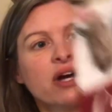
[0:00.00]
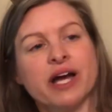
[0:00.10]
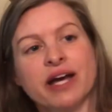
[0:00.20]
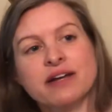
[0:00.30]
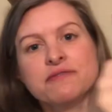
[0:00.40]

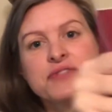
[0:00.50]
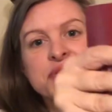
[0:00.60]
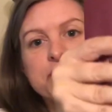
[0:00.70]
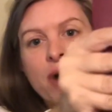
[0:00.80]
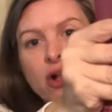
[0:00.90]
kind of
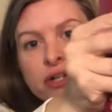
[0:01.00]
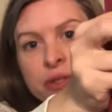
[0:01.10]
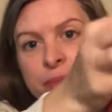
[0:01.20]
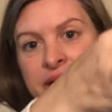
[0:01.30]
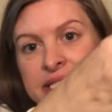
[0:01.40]
smaller
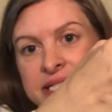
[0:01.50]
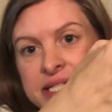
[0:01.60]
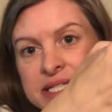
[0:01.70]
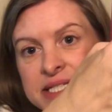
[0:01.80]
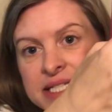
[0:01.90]

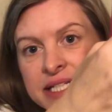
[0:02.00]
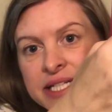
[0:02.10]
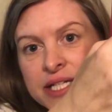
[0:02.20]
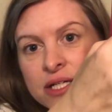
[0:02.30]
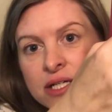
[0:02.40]
pieces in
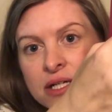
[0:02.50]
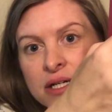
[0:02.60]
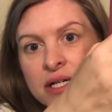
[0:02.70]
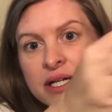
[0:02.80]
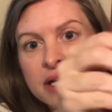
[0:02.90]
here
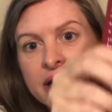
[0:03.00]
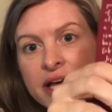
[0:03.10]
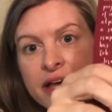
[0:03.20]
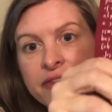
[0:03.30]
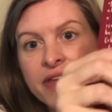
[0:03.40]

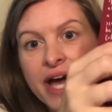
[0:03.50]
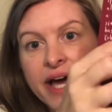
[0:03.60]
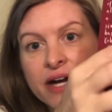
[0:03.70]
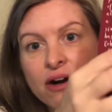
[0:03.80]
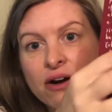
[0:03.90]

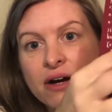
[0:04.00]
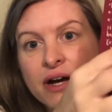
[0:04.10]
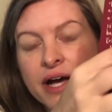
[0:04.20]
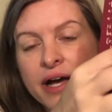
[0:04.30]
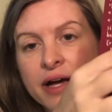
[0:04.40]
that
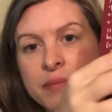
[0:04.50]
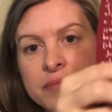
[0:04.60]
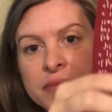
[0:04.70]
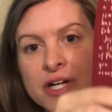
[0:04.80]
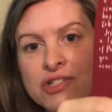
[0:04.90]

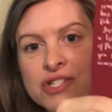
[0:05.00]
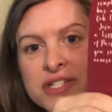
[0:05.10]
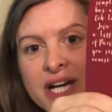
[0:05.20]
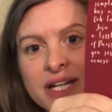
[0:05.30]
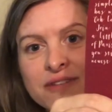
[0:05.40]
are just
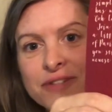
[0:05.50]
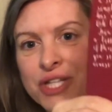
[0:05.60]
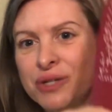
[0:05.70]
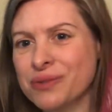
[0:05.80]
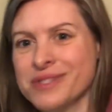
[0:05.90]
kind of
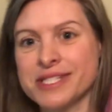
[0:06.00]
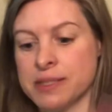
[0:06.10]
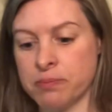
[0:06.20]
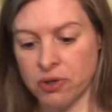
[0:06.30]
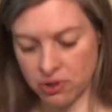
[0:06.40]
cute and
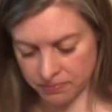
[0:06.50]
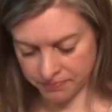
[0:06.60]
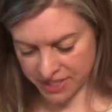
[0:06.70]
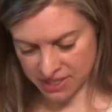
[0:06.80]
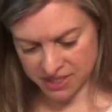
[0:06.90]
simple.
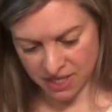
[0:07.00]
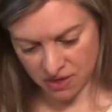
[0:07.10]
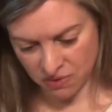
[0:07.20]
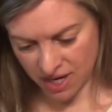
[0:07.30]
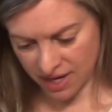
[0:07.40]
And
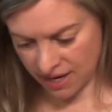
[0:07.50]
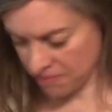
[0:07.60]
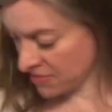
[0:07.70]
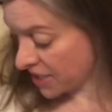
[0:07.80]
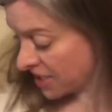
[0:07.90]
so I'm
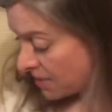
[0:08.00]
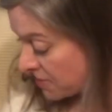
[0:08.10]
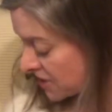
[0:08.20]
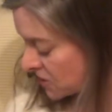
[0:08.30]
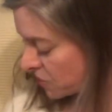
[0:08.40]
gonna keep
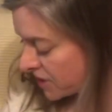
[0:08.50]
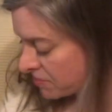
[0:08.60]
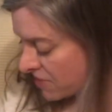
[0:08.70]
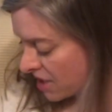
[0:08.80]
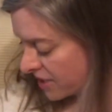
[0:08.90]
this one in
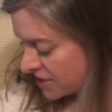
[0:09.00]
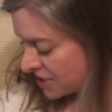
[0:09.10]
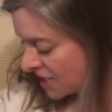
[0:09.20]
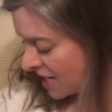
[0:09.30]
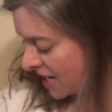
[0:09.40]
mind.
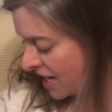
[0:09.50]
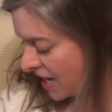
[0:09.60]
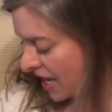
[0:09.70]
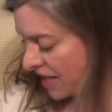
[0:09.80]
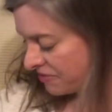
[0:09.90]

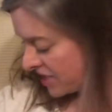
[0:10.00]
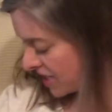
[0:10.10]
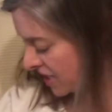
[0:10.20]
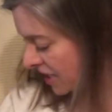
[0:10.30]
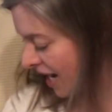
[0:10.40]
And
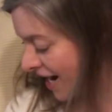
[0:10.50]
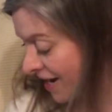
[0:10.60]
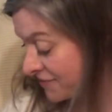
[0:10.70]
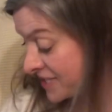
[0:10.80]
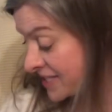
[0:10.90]
then I
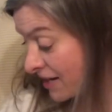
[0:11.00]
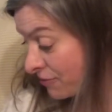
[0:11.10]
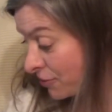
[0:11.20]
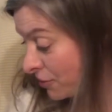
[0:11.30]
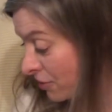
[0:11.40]
have
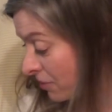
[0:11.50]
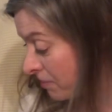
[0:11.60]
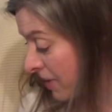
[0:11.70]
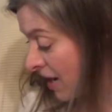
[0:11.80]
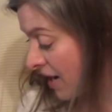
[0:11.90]
several
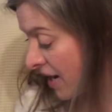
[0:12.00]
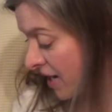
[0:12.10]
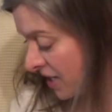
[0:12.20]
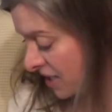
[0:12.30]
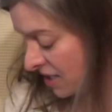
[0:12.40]

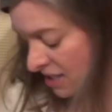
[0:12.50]
by